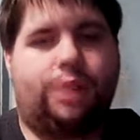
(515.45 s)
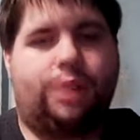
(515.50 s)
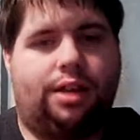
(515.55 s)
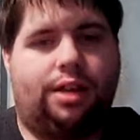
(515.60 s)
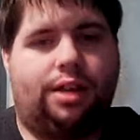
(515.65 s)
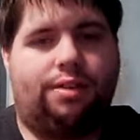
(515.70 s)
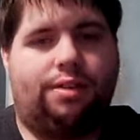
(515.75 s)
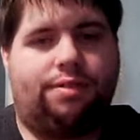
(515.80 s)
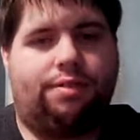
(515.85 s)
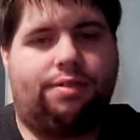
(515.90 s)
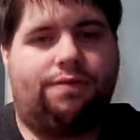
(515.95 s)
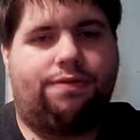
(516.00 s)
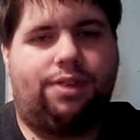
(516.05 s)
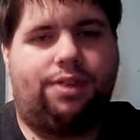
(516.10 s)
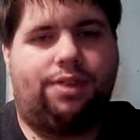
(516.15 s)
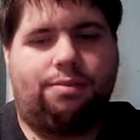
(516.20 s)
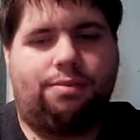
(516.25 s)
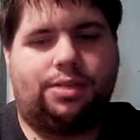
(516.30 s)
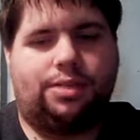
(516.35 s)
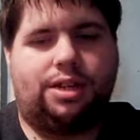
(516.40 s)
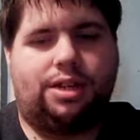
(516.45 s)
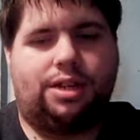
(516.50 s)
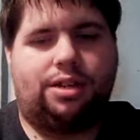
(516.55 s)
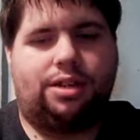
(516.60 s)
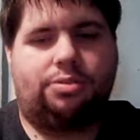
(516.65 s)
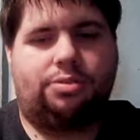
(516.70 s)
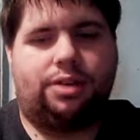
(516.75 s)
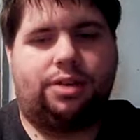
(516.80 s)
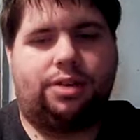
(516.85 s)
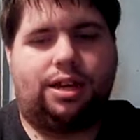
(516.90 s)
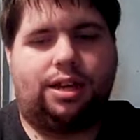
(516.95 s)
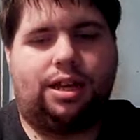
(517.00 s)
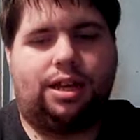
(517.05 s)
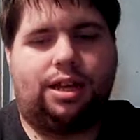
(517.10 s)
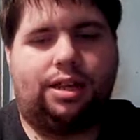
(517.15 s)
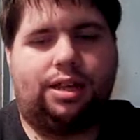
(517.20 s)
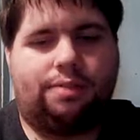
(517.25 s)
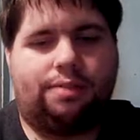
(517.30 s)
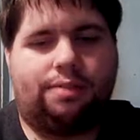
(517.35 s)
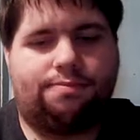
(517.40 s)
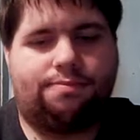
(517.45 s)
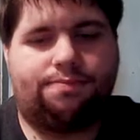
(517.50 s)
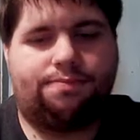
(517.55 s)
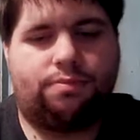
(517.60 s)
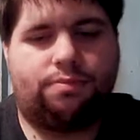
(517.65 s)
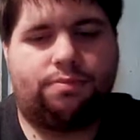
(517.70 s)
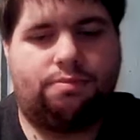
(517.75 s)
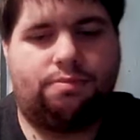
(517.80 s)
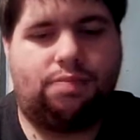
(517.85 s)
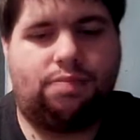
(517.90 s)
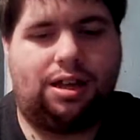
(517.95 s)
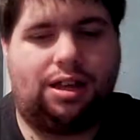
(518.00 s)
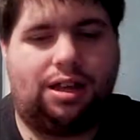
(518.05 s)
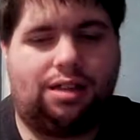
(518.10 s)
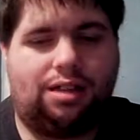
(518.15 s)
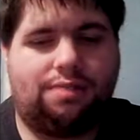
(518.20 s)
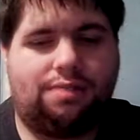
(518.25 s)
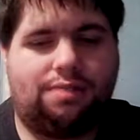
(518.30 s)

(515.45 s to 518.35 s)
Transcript: other films that he's working on. But,